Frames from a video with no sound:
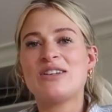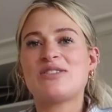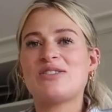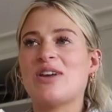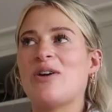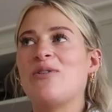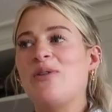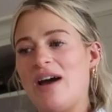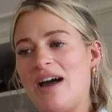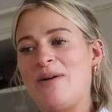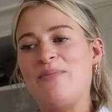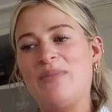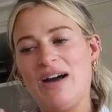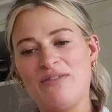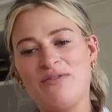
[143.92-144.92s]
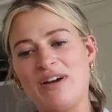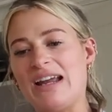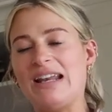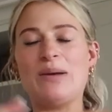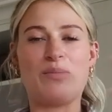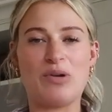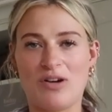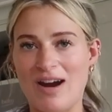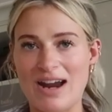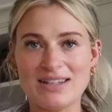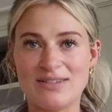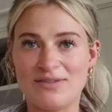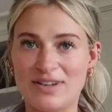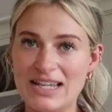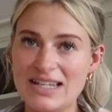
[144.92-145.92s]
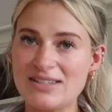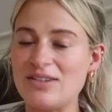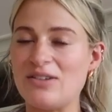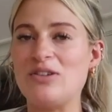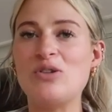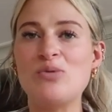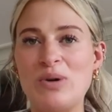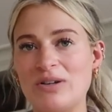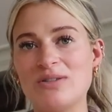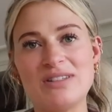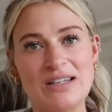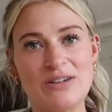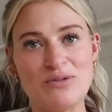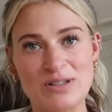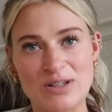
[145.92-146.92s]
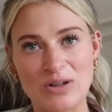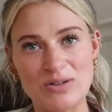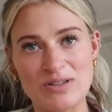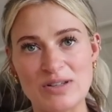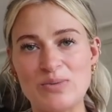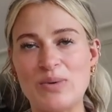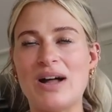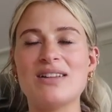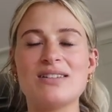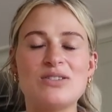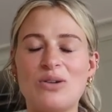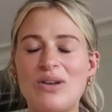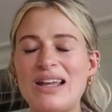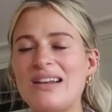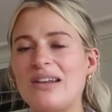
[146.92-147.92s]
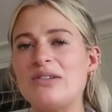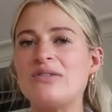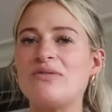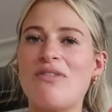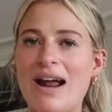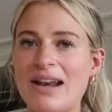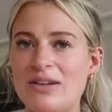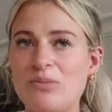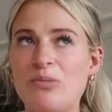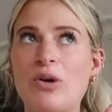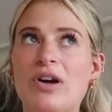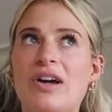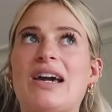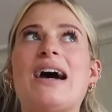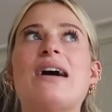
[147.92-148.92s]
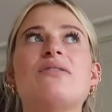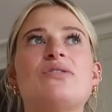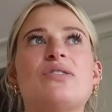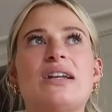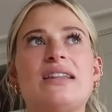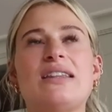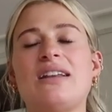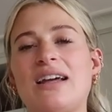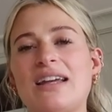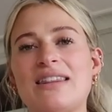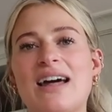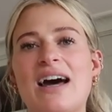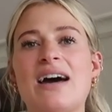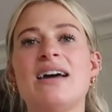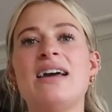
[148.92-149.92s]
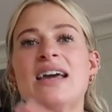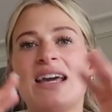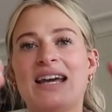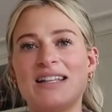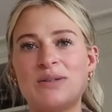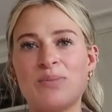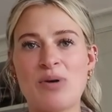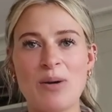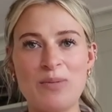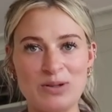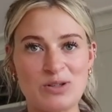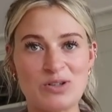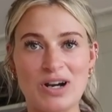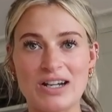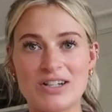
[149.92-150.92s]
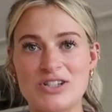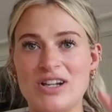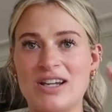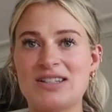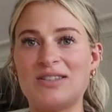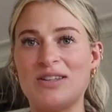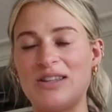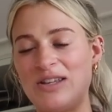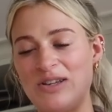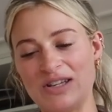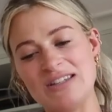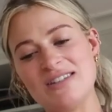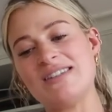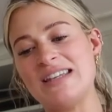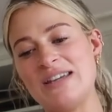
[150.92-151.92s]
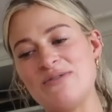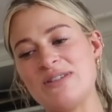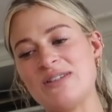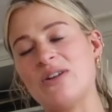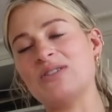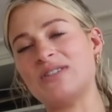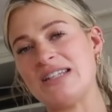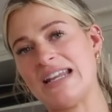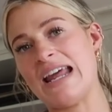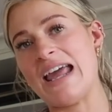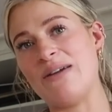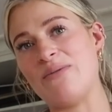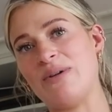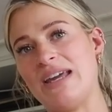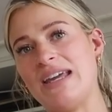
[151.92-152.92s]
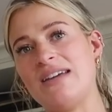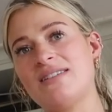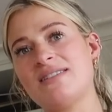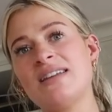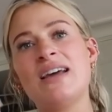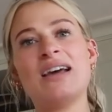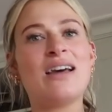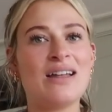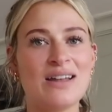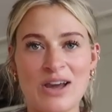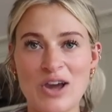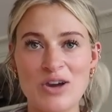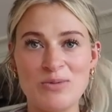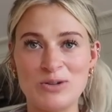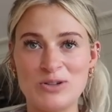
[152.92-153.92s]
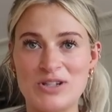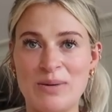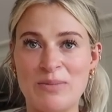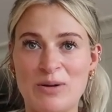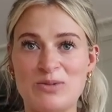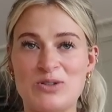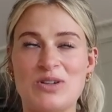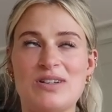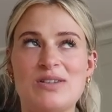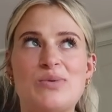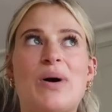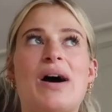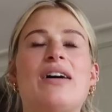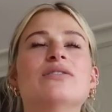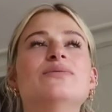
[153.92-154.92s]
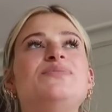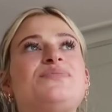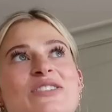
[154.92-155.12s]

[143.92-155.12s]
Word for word: So um, I've written it progressively, so you will see results as well. It's not like loads of random workouts or anything like that. It's a proper structure so that you can see results in eight weeks. Home or gym option as well.